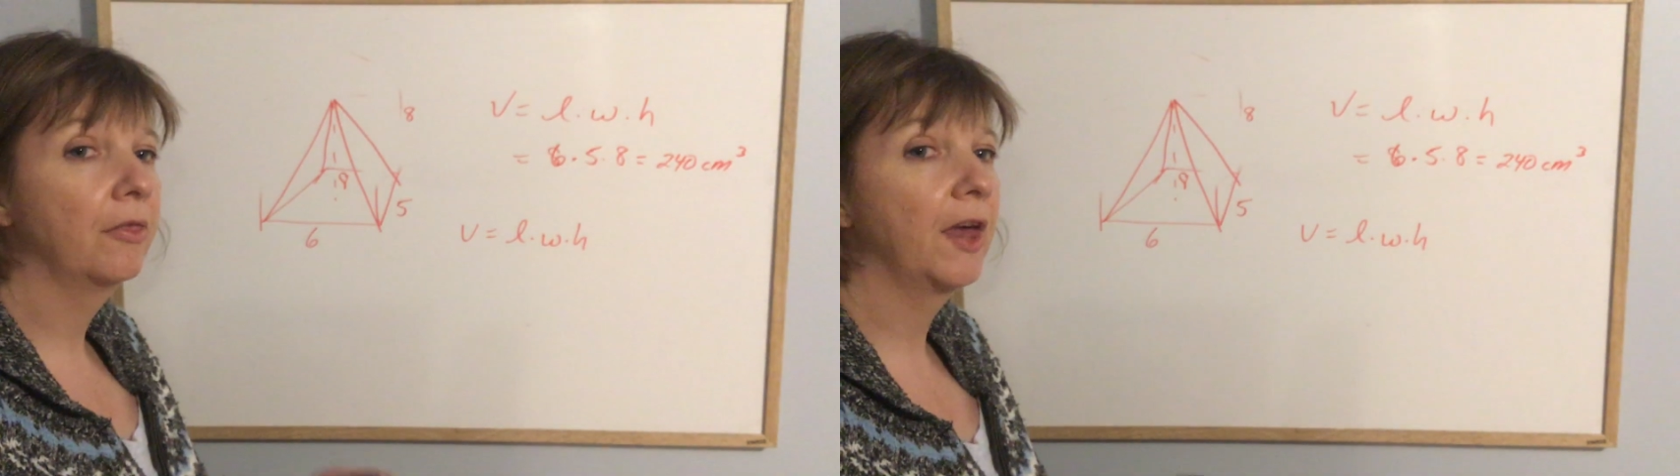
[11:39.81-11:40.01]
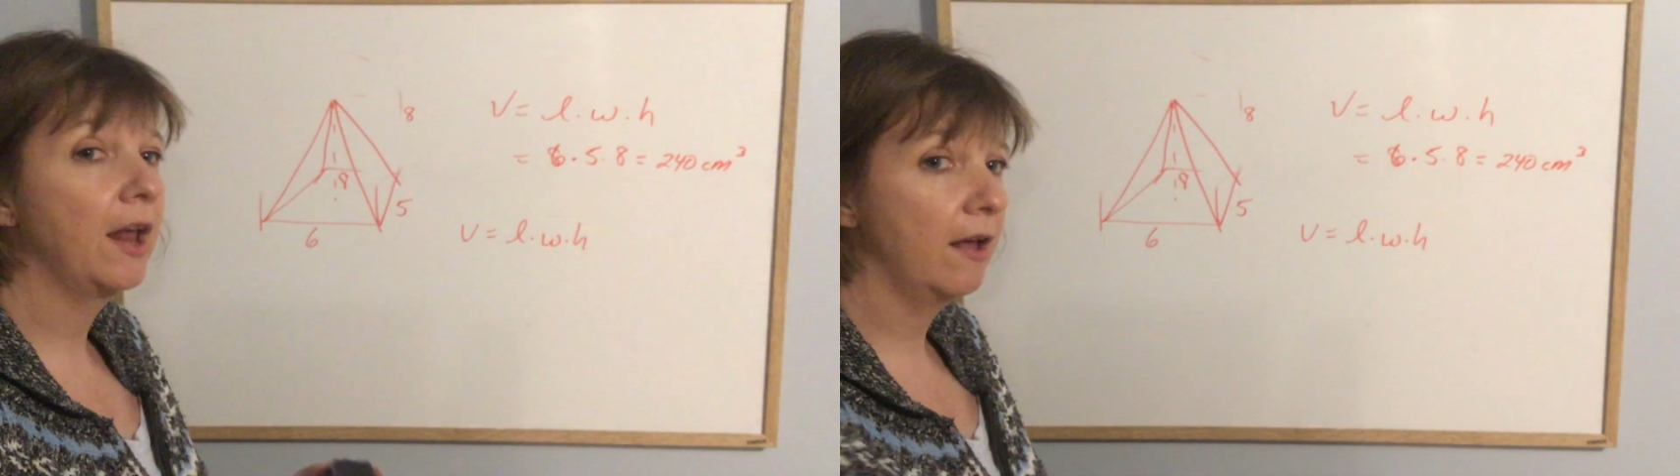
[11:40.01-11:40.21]

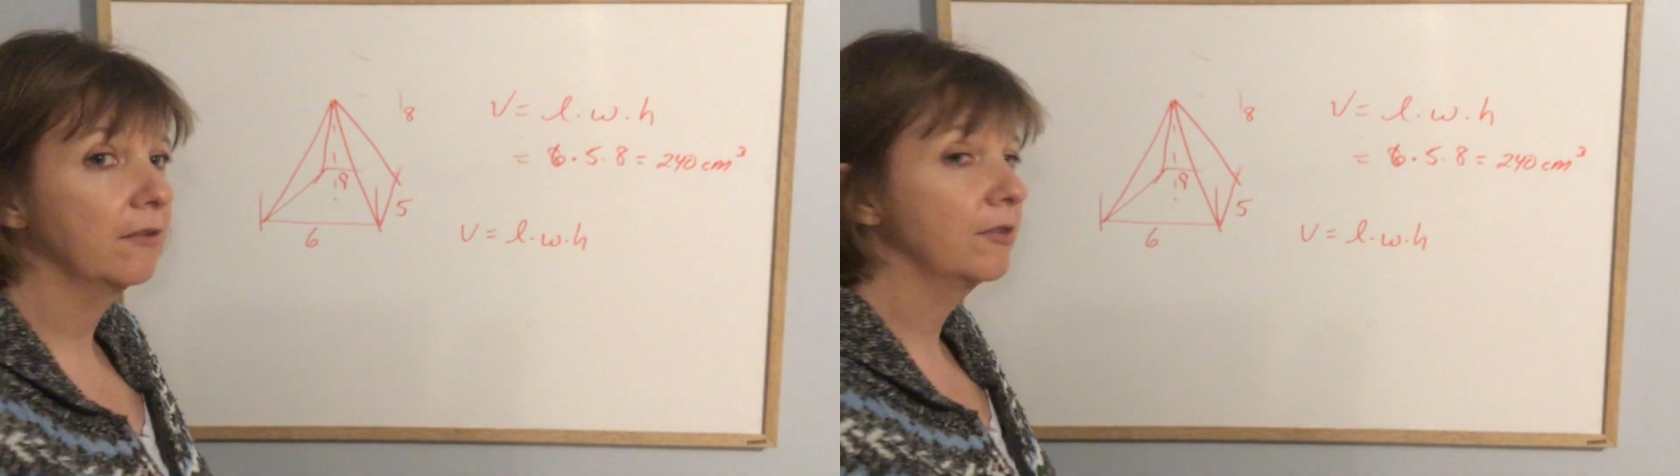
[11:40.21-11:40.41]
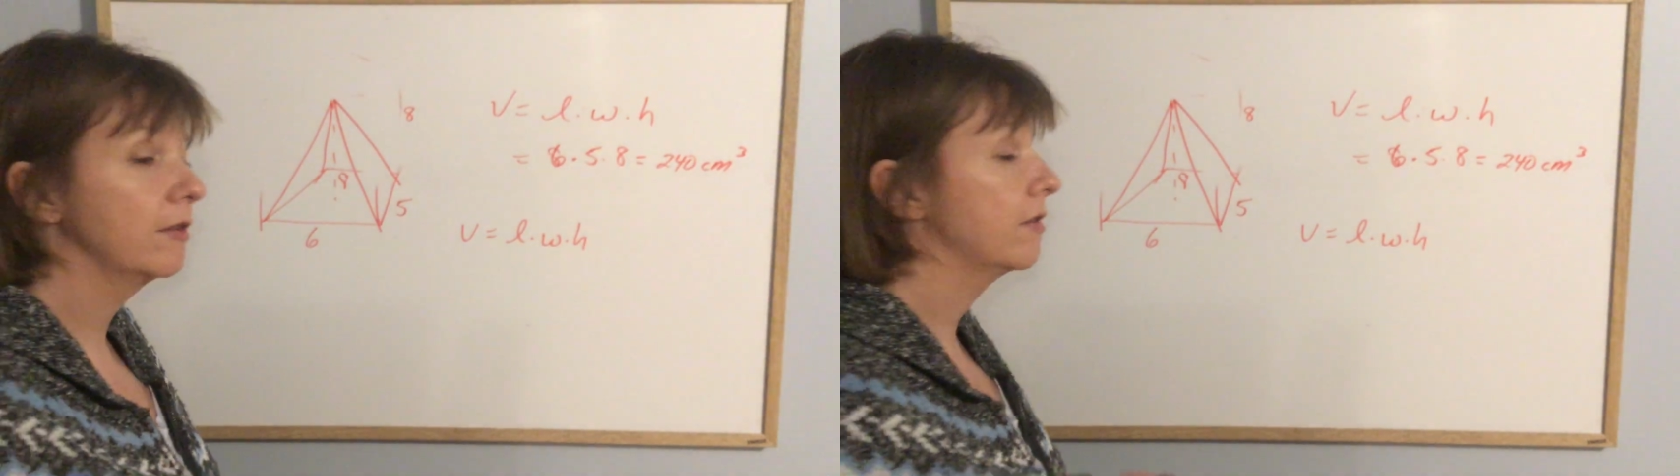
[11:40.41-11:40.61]
that
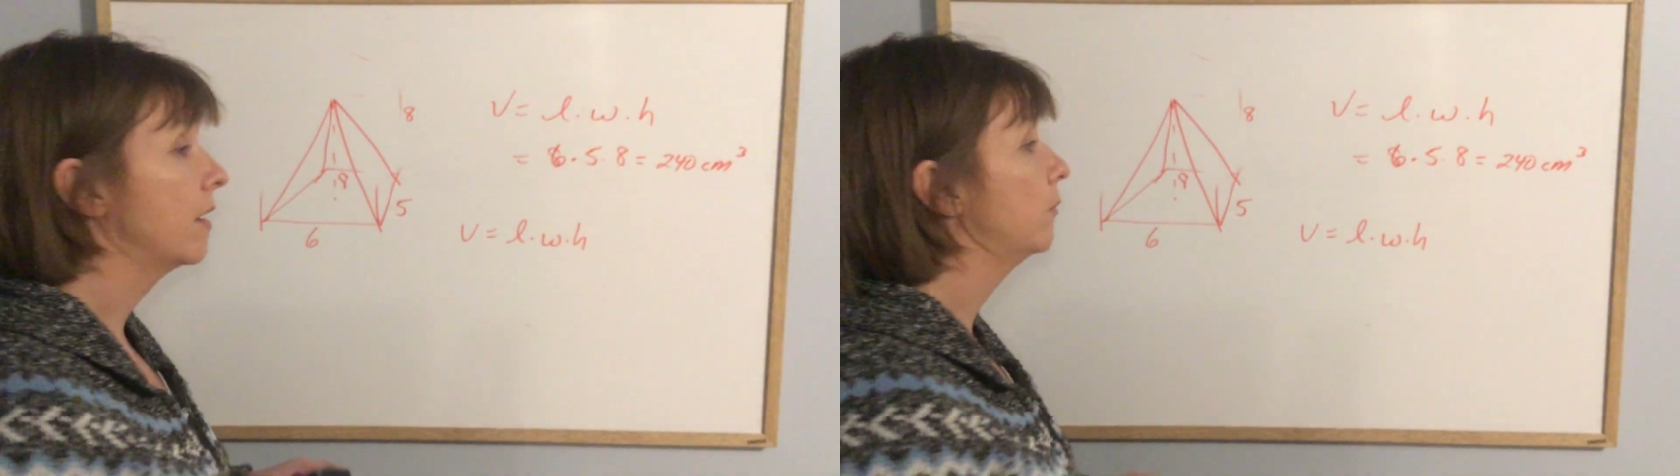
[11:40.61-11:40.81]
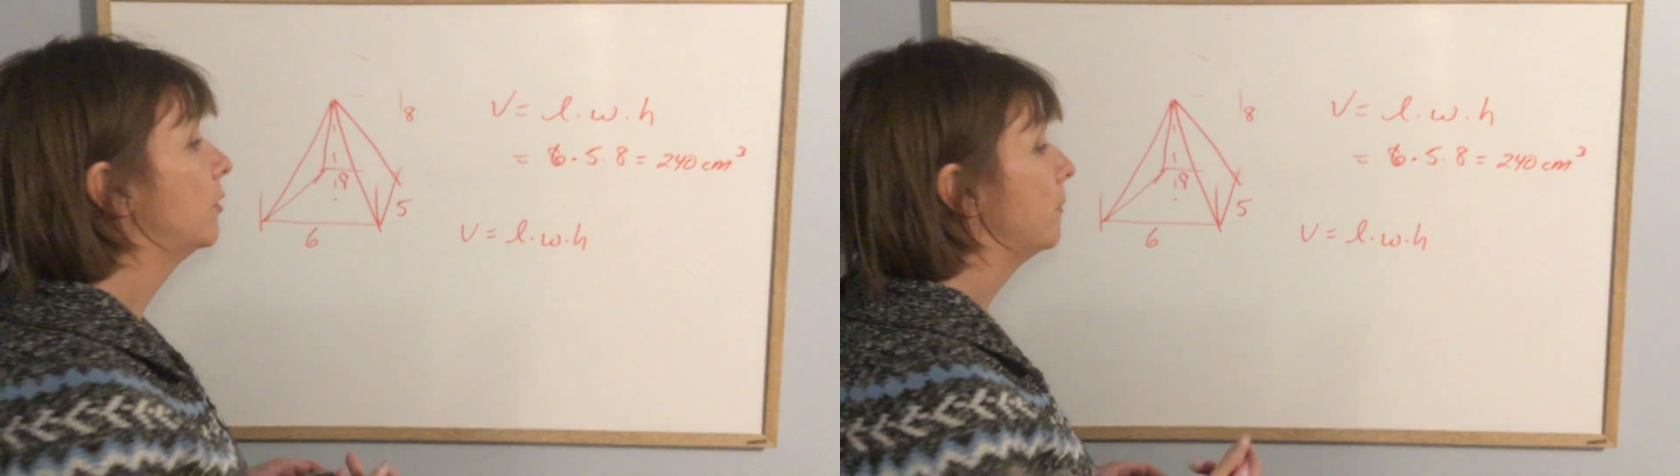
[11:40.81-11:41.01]
has the
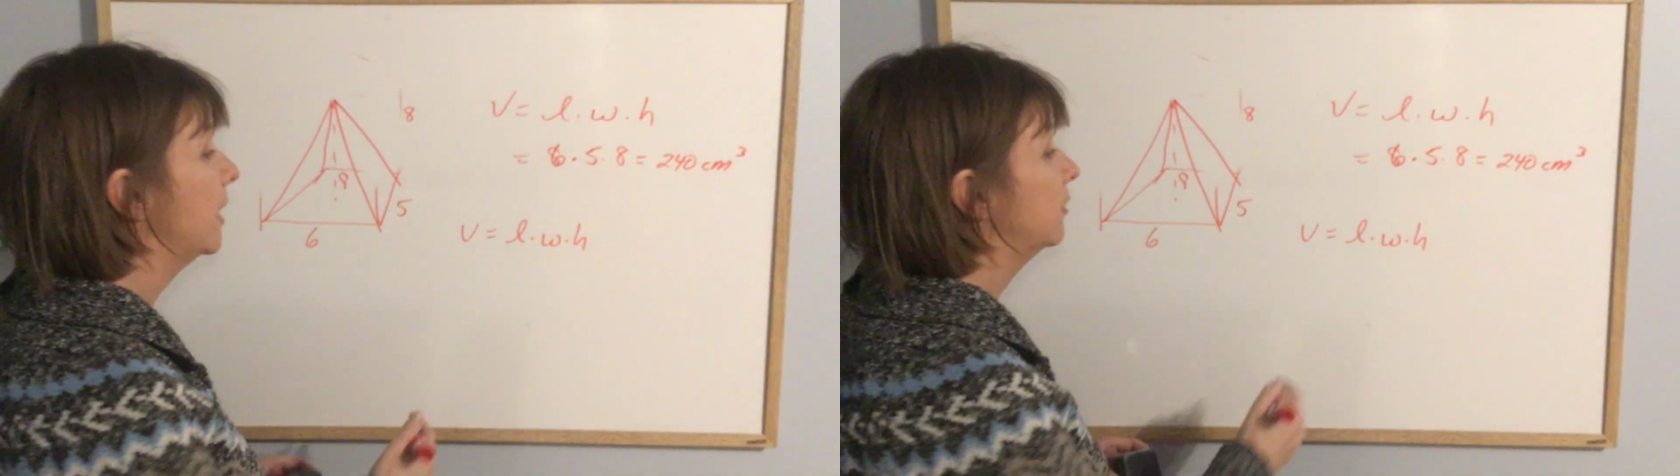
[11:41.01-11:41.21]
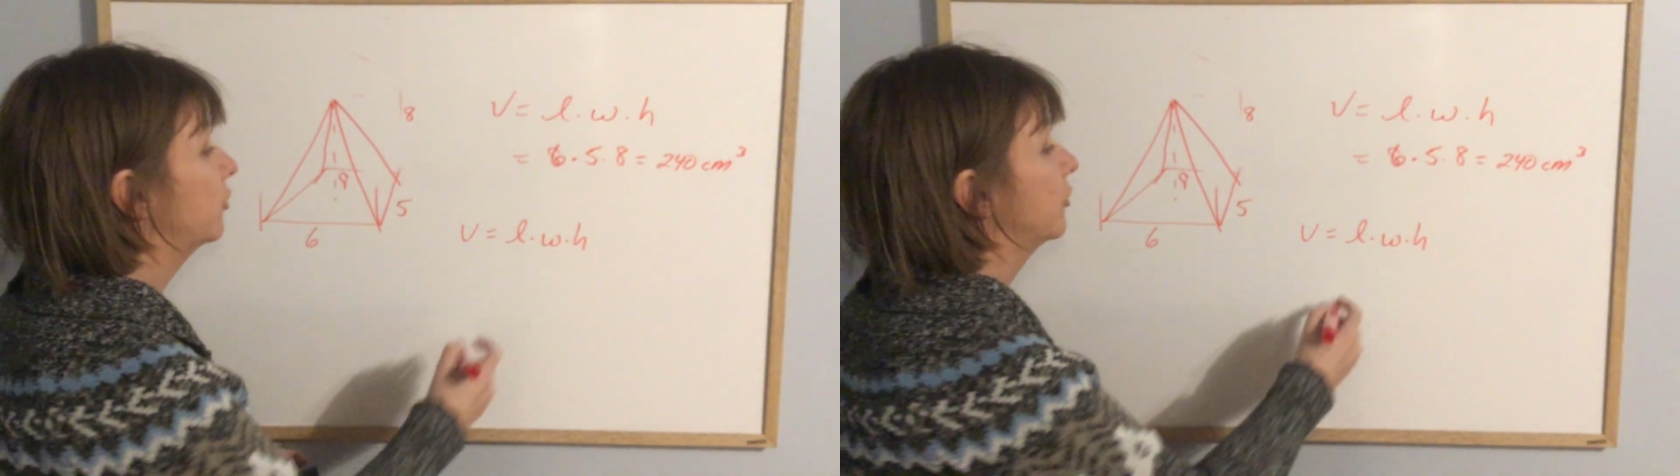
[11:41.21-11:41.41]
same
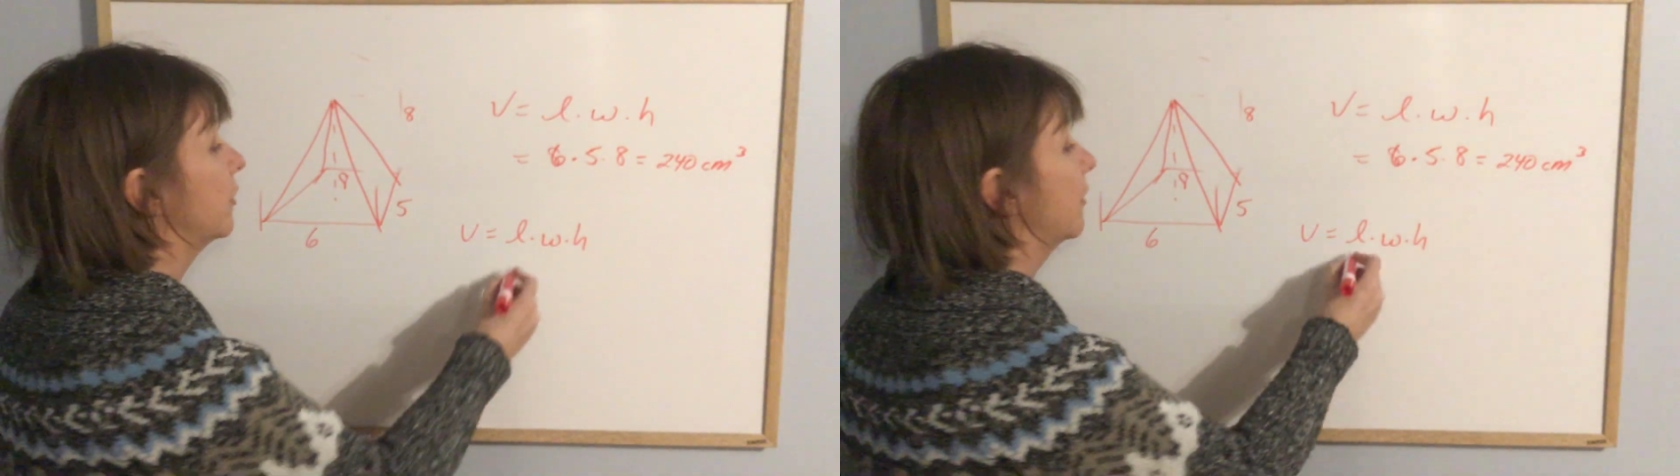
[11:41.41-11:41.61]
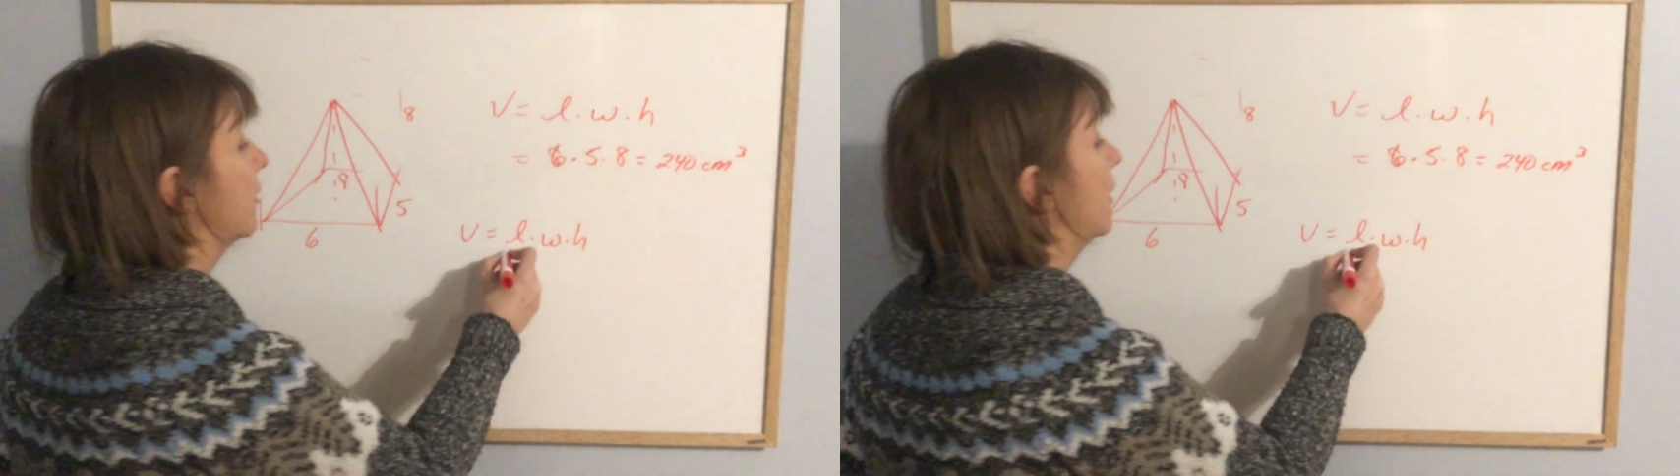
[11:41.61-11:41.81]

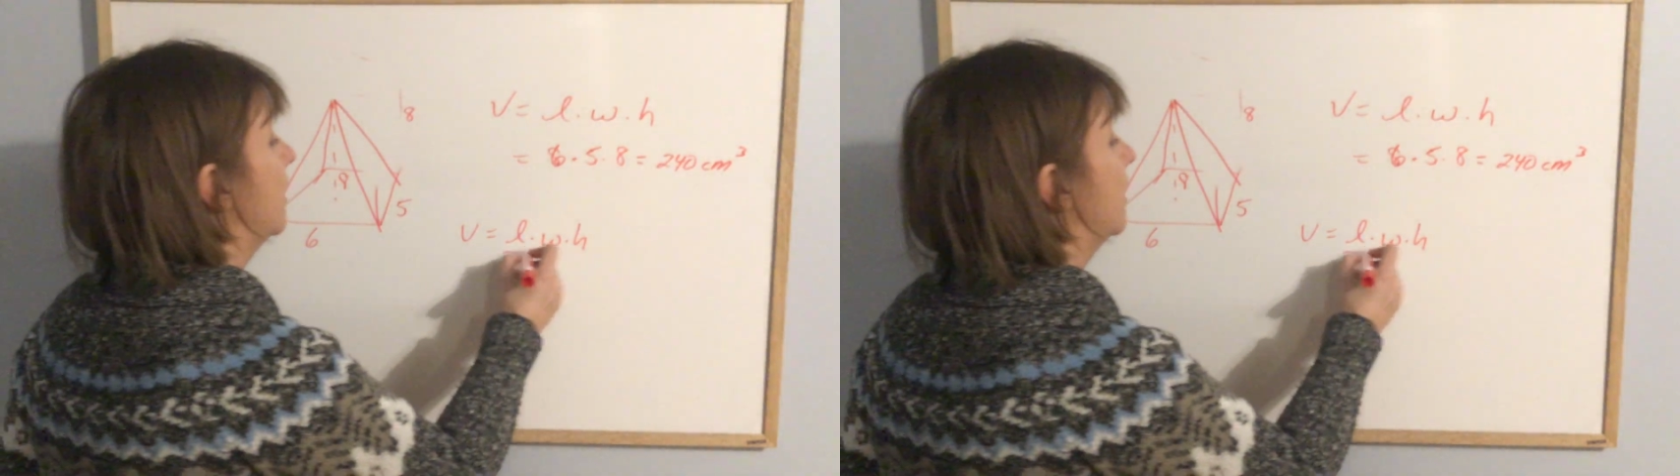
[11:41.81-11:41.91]
dimensions